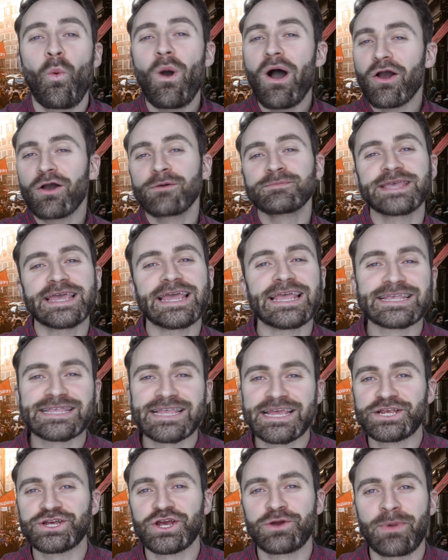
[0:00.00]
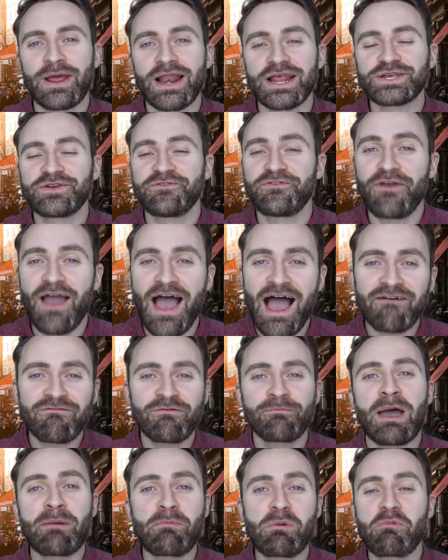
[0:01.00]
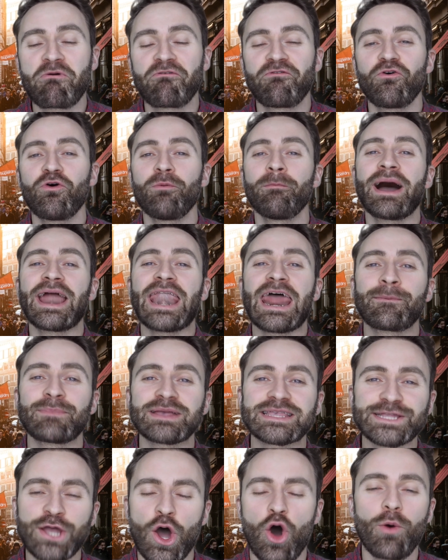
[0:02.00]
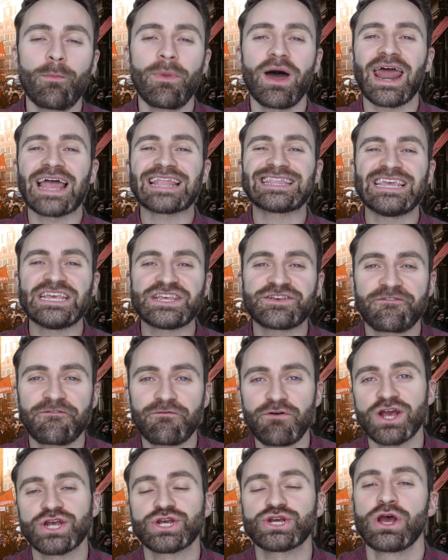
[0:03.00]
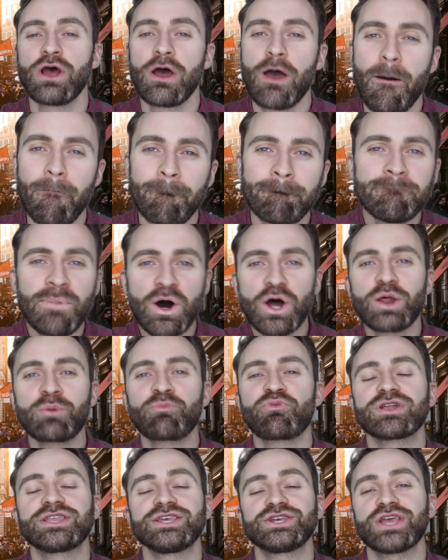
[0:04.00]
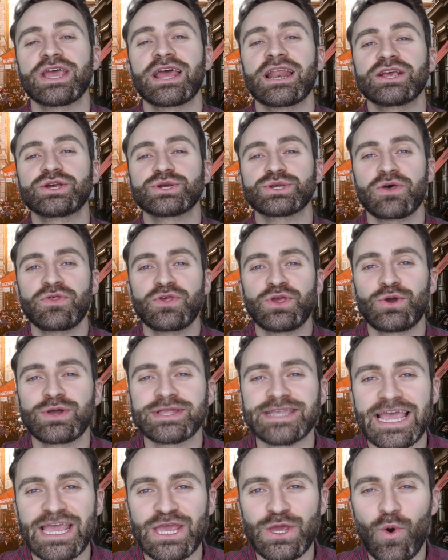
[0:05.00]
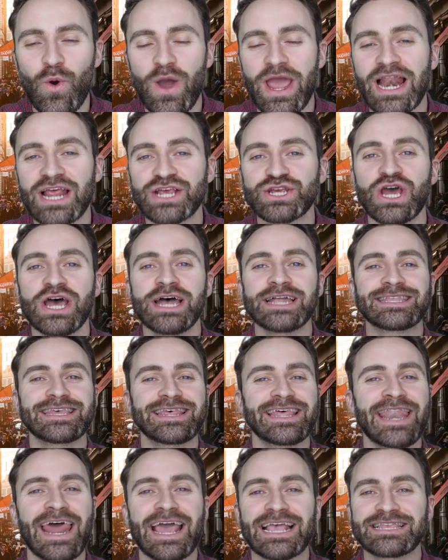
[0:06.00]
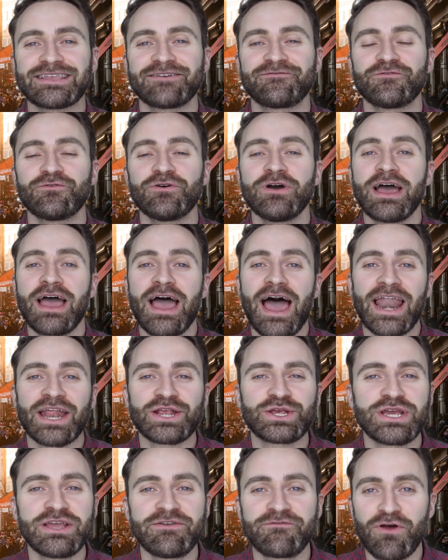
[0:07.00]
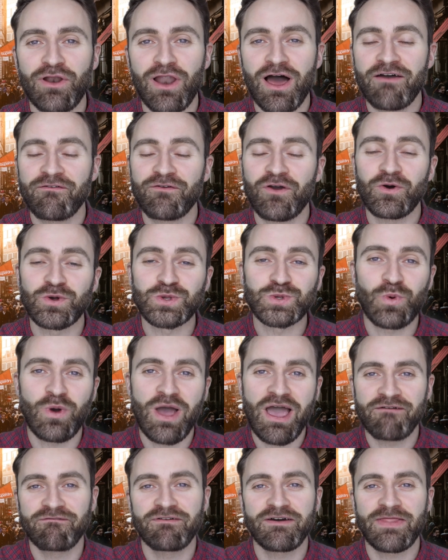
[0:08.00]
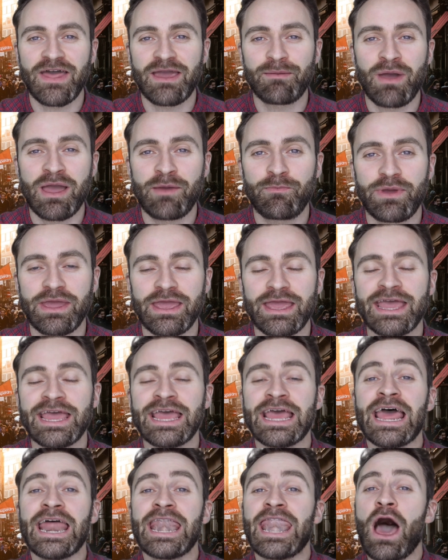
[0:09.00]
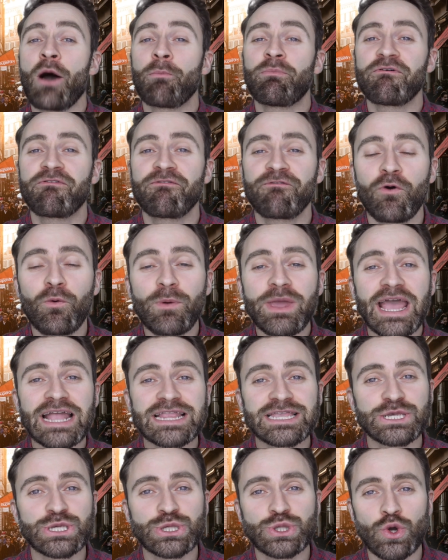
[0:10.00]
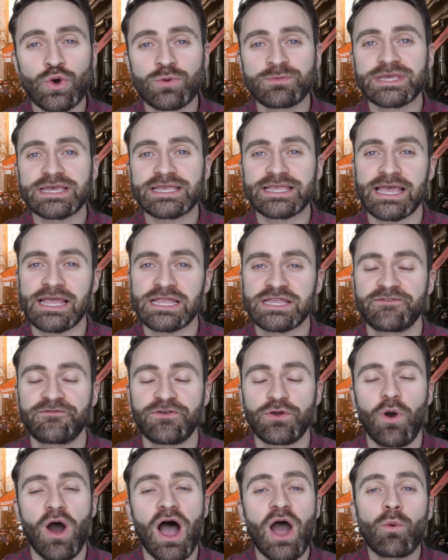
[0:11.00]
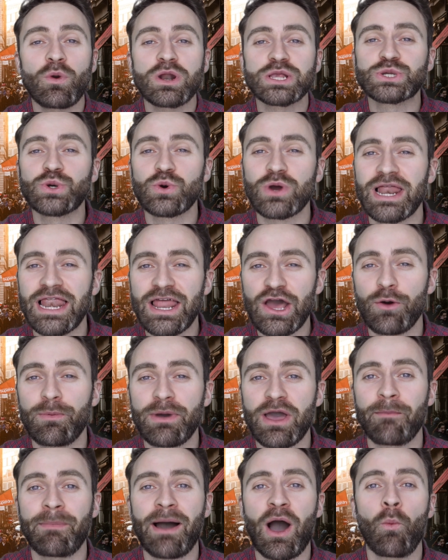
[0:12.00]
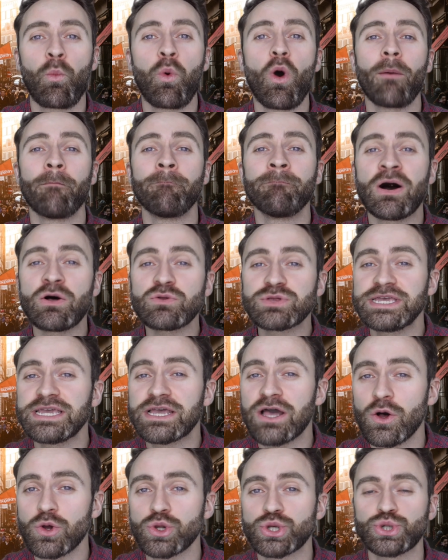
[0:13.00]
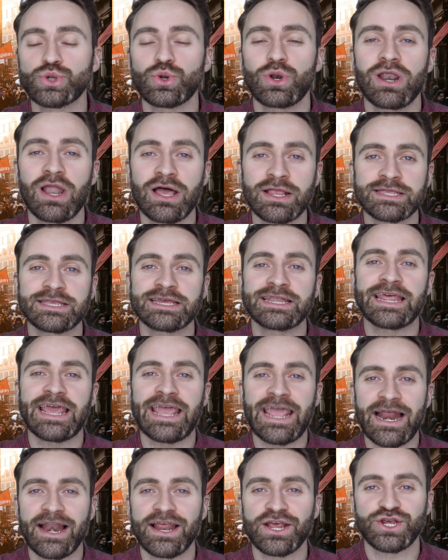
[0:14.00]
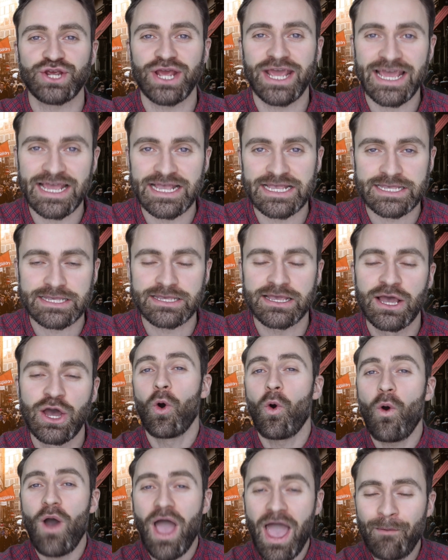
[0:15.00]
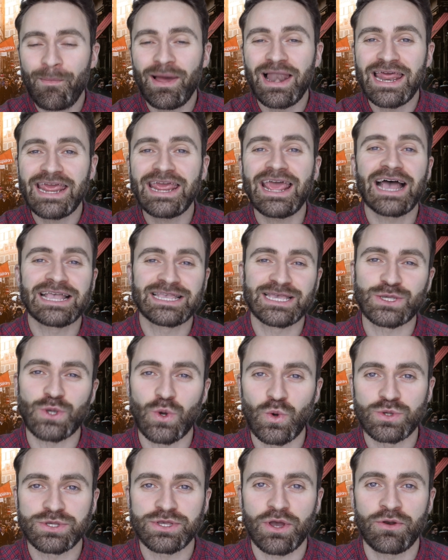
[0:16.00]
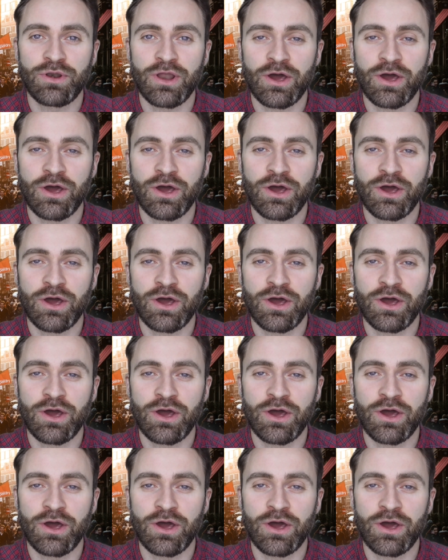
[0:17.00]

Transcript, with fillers: Welcome to E C Dream English. If you haven't met me before, my name is Tom and I teach fresh, modern British English so that you can take your English to the next level and achieve your life goals, whatever they may be. Now, before we get to Stormzy's interview, I want to talk a little bit about what multicultural London English is, or M L E as it's also